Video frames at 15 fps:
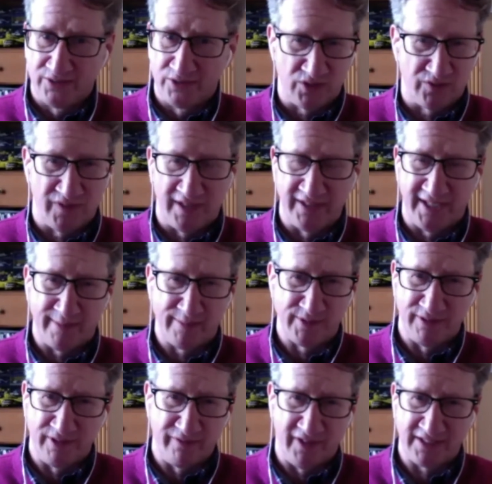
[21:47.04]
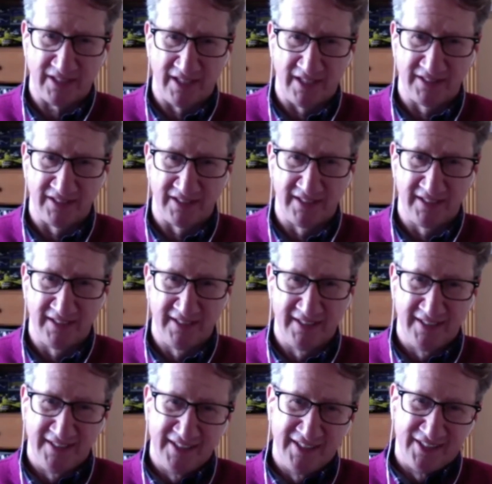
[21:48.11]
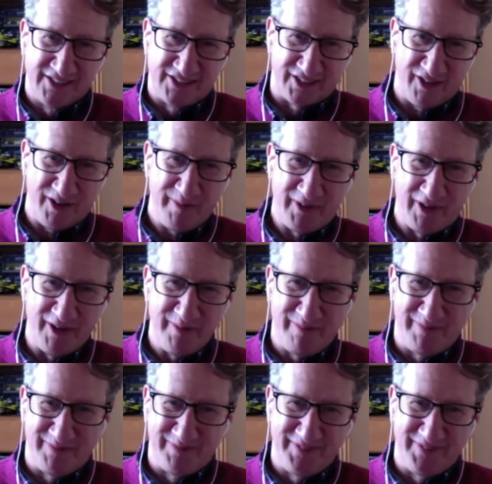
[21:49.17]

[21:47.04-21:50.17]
just find it absolutely fascinating. So going